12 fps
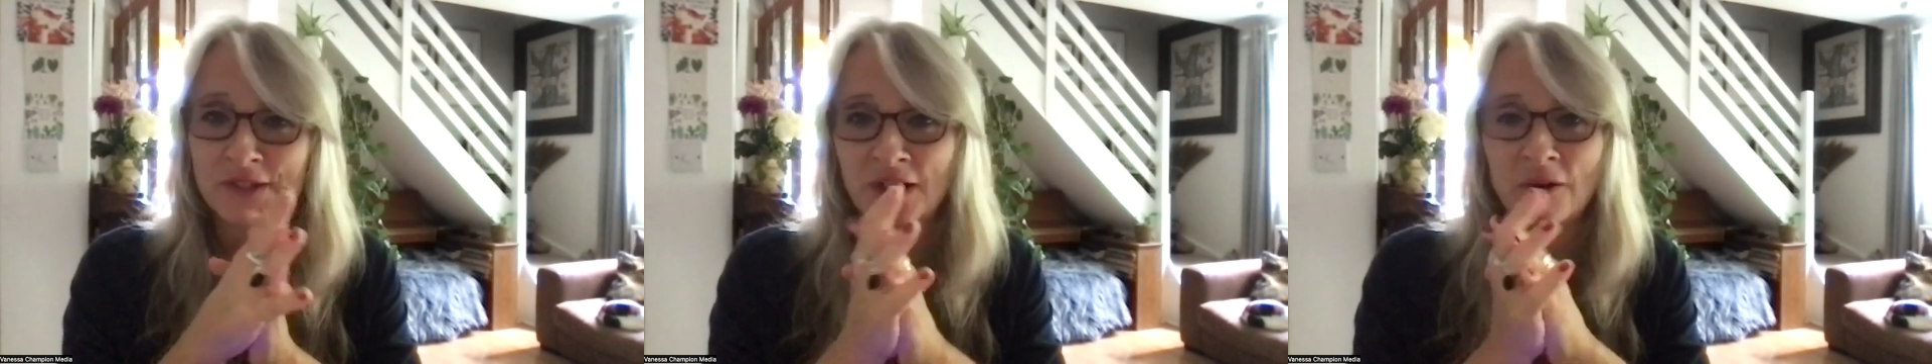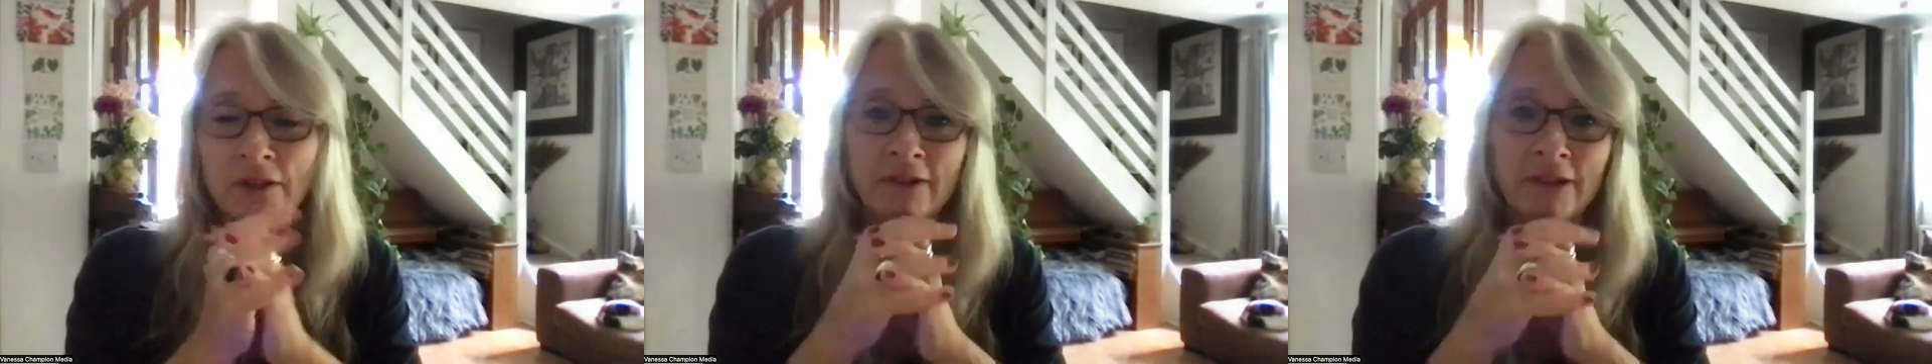You
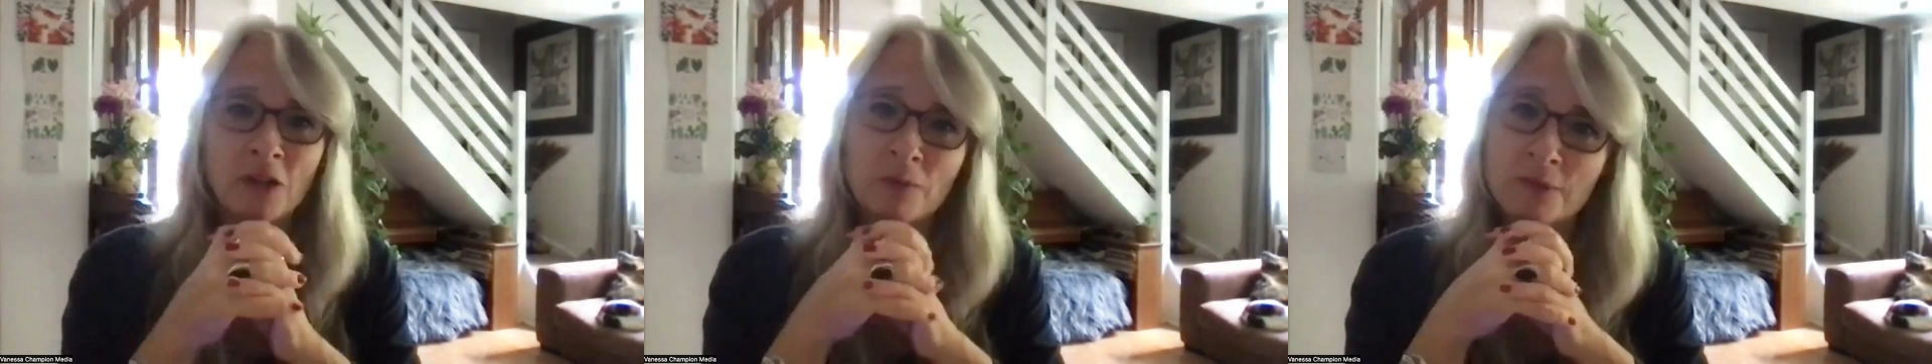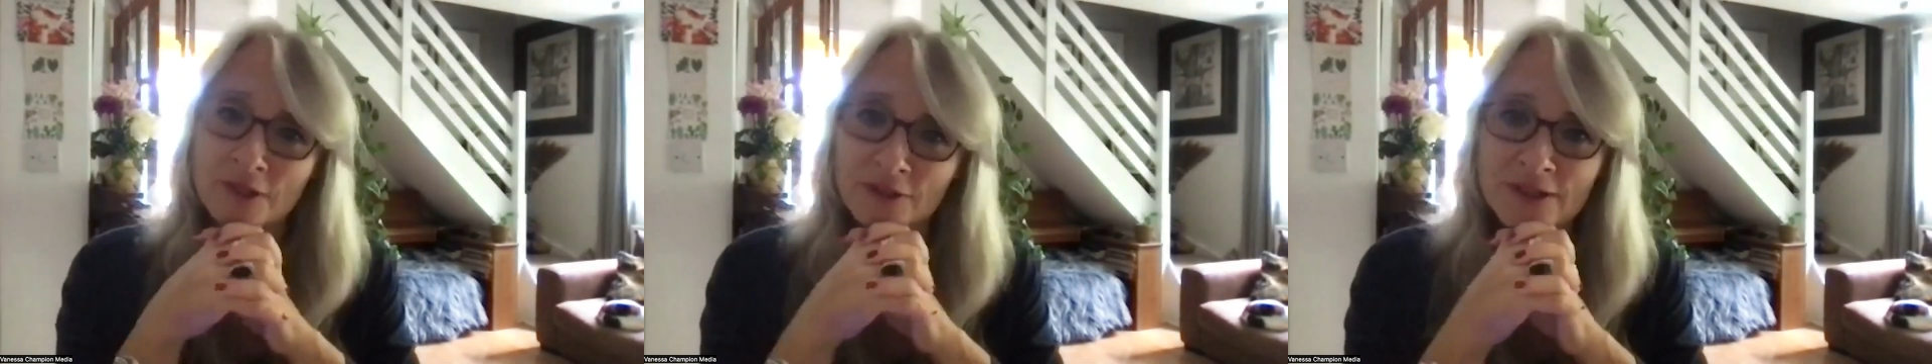know, are there any
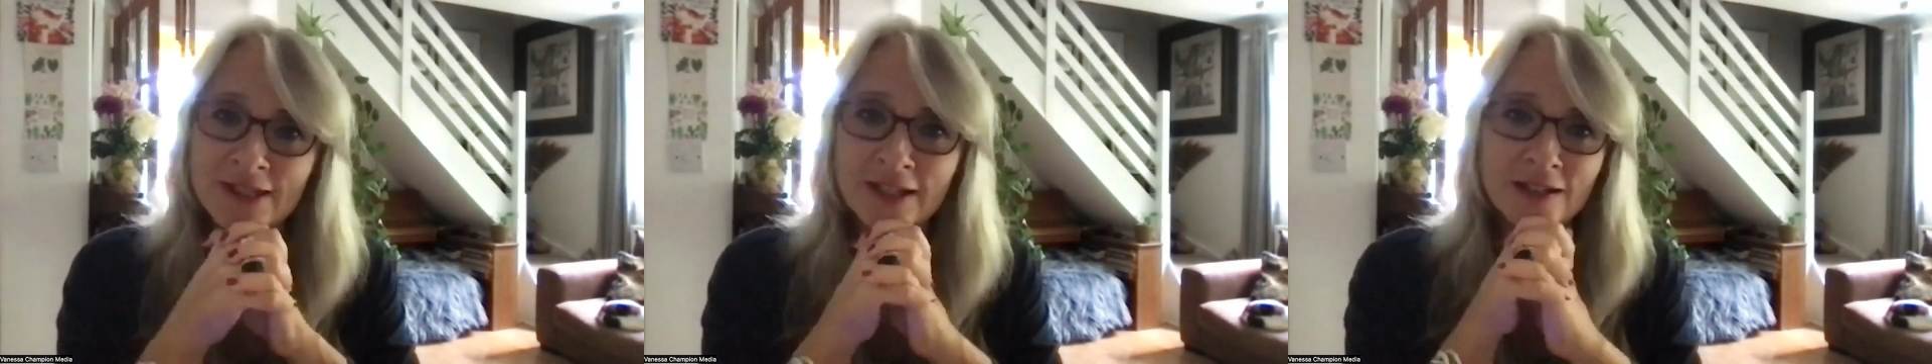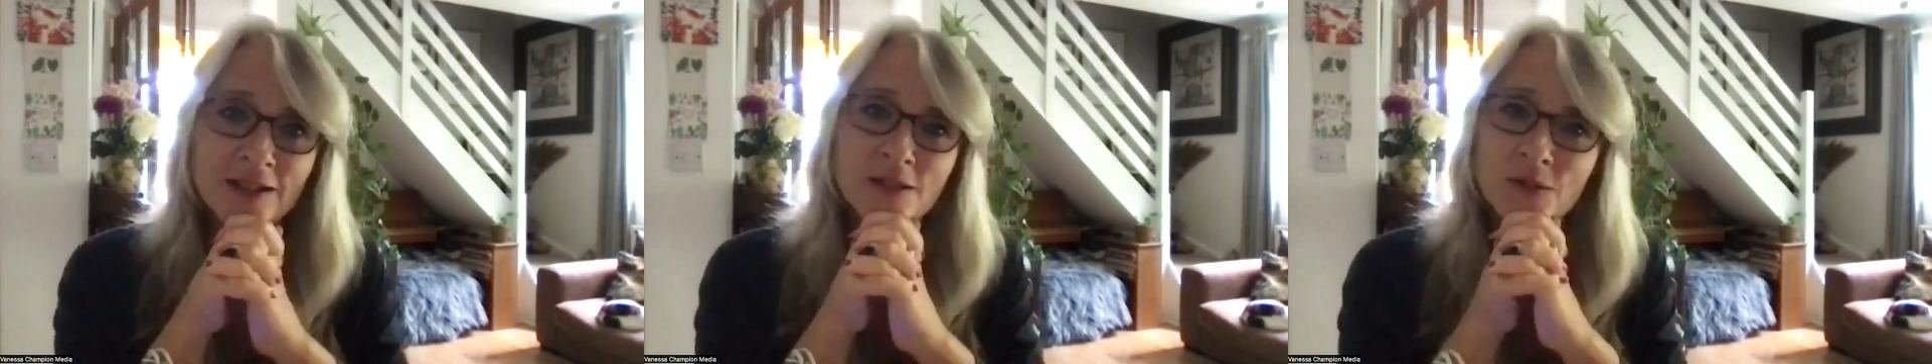
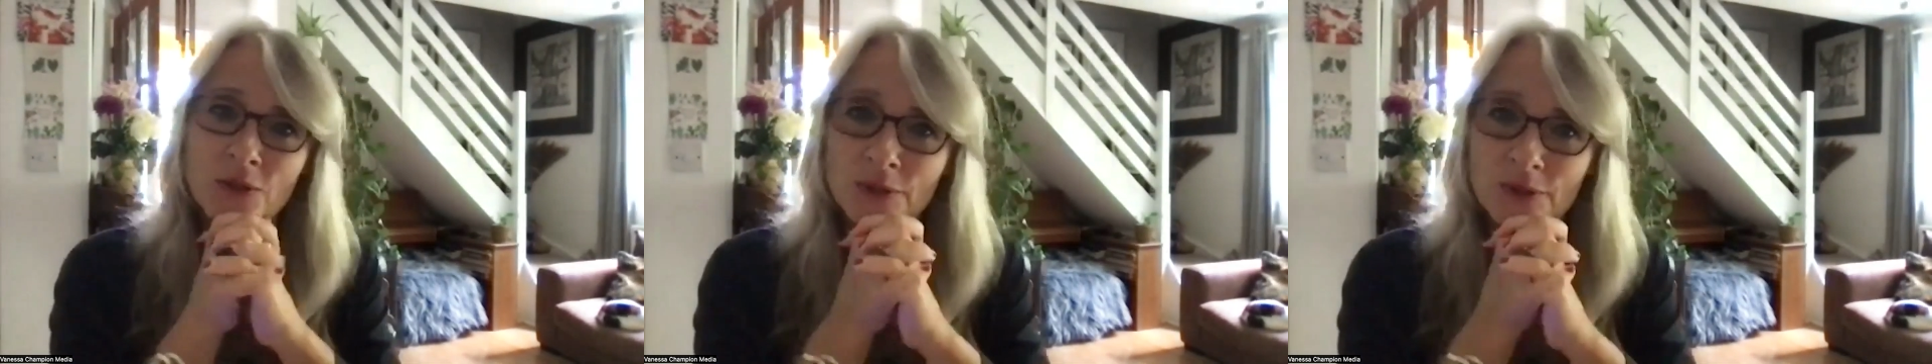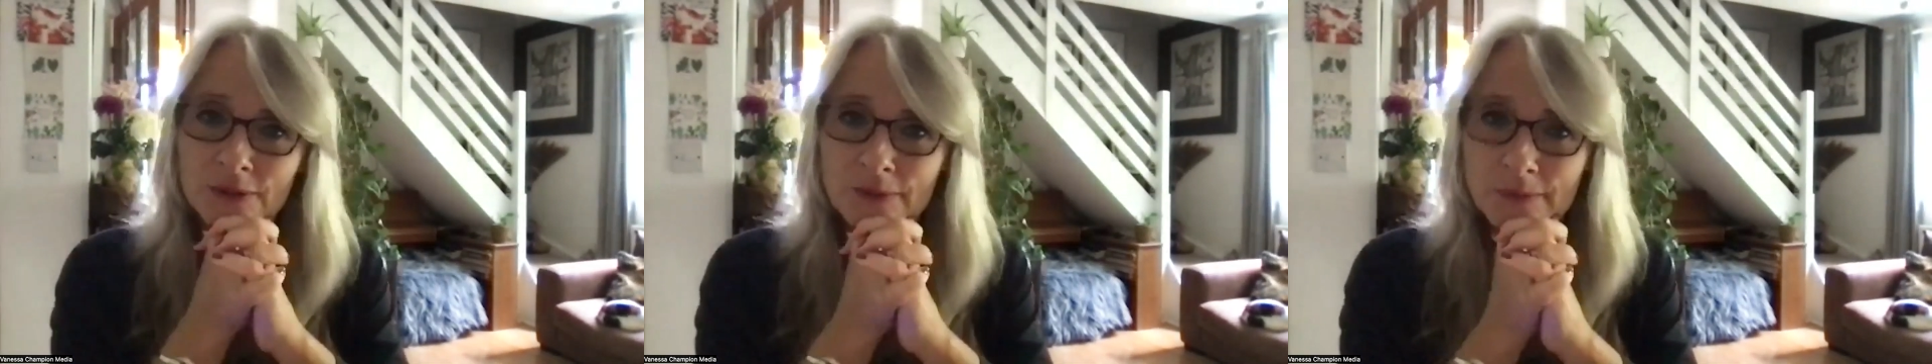opportunities
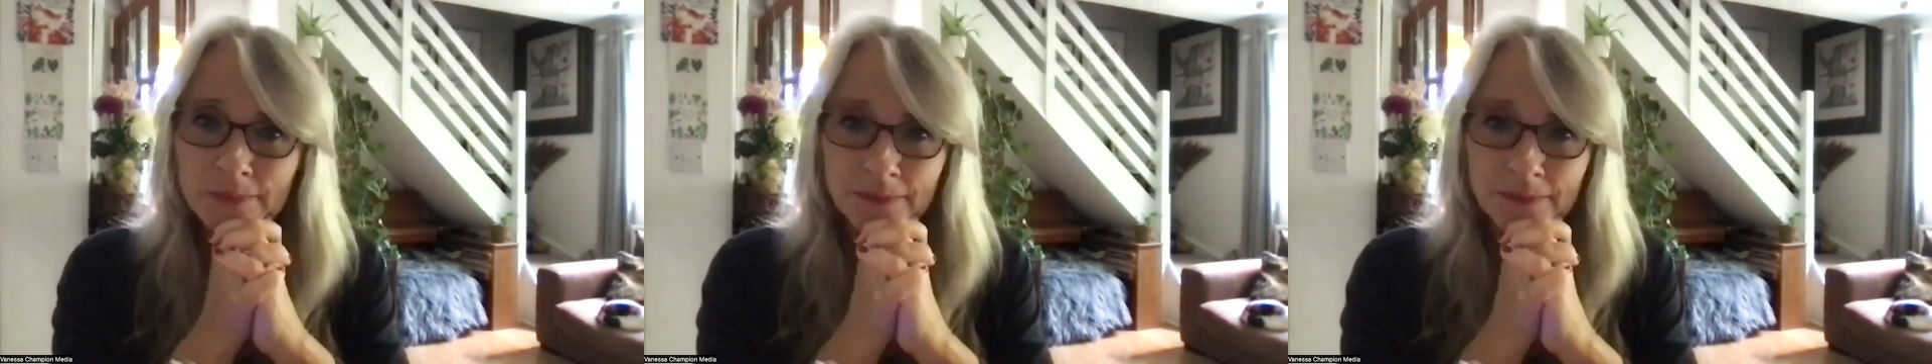or?